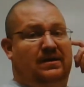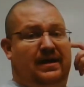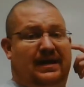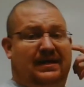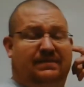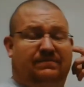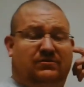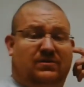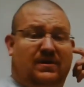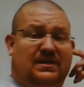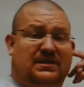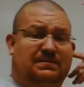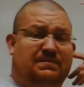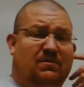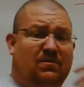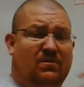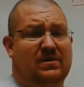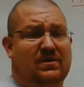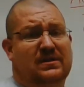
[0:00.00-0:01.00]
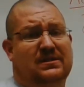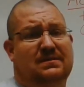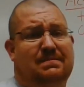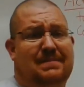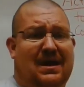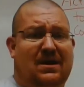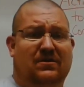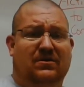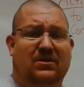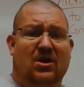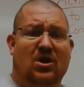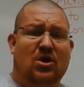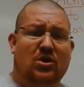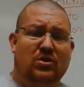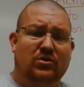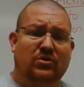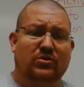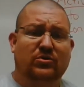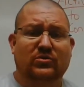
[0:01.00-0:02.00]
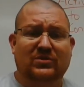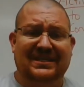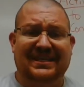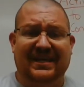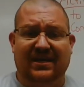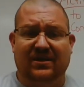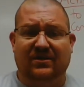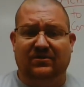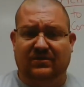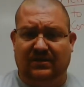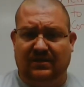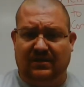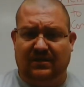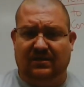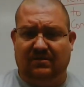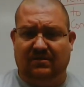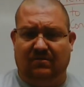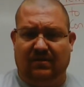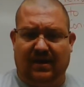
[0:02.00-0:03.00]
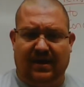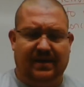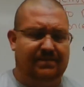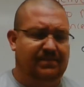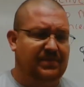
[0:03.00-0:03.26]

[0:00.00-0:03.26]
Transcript: Active transport is about using energy, right?